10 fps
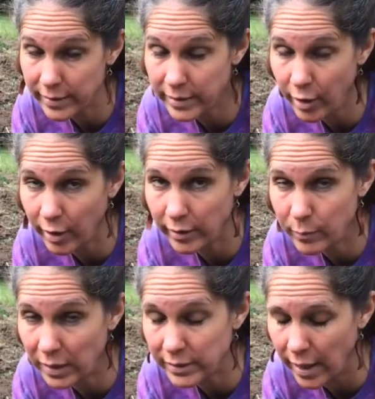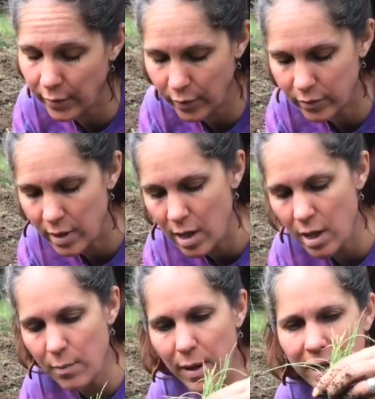starting mix, I don't know.
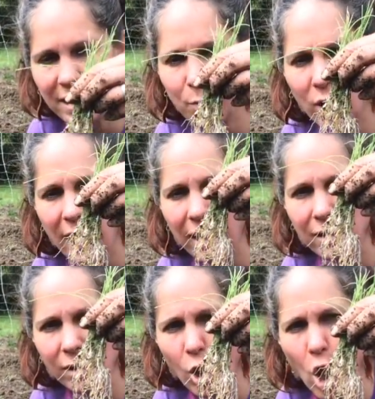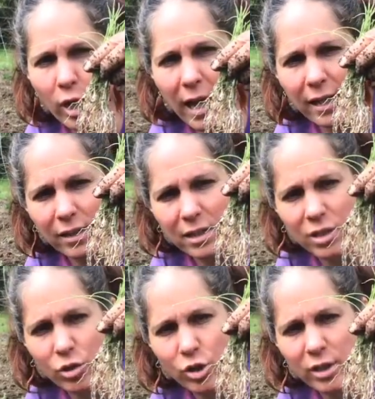But it's more like long like
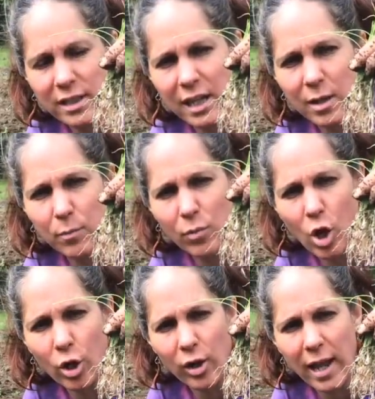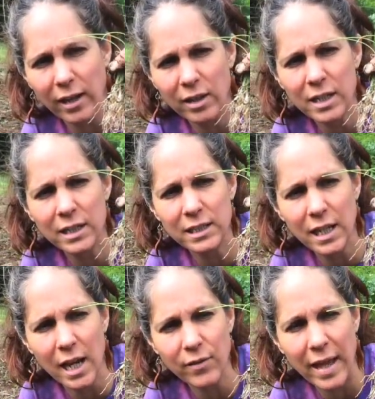this, you should see them longer like this,
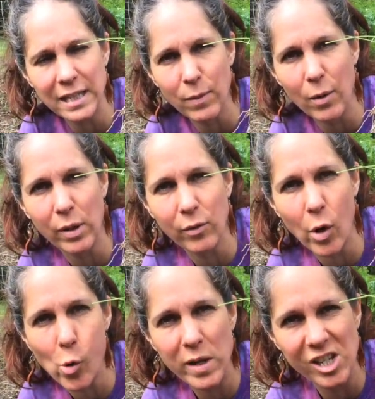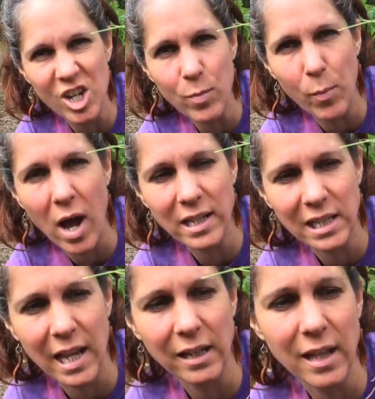and that's why we grow them in deep
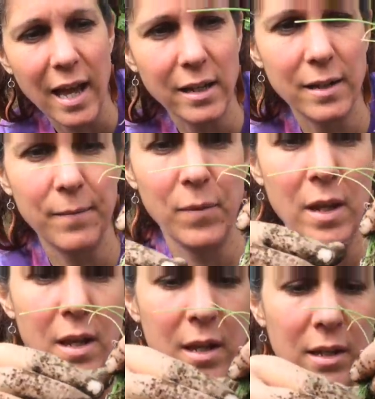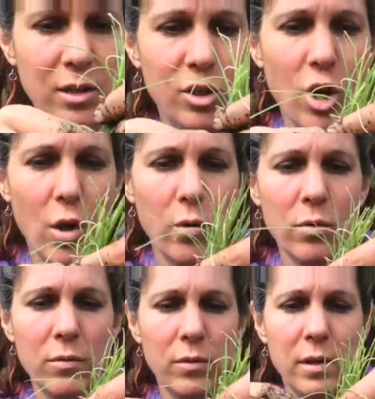pots like that.
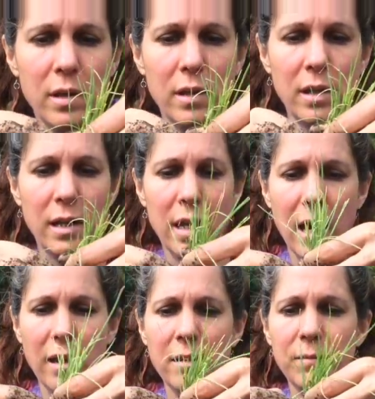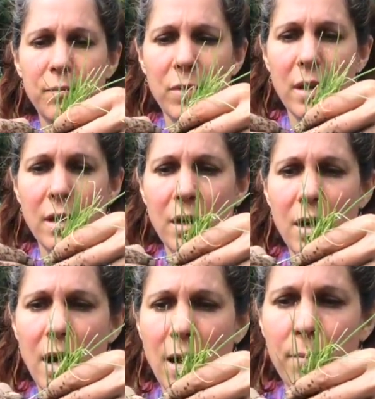So, again,
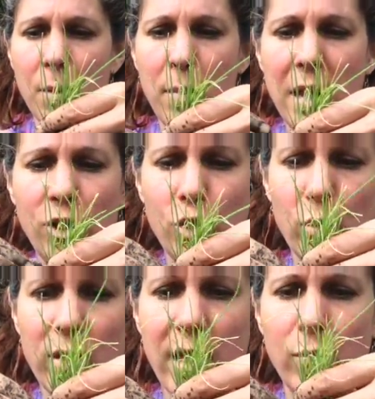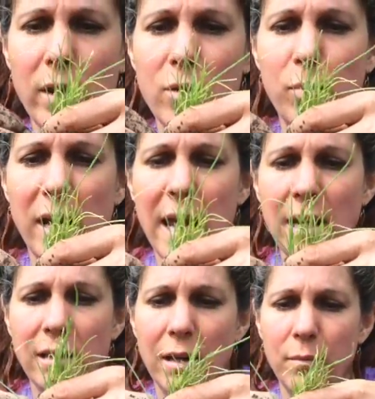um, make sure that when you
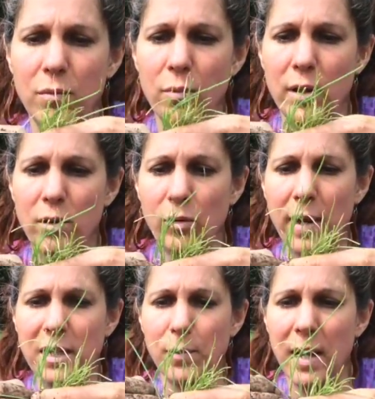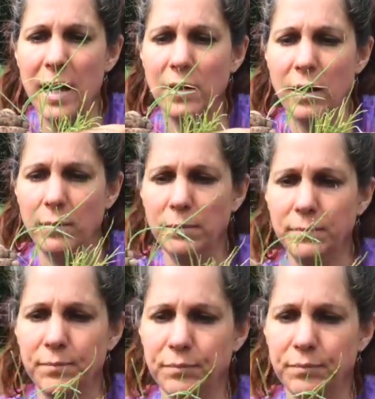plant them, when you transplant them,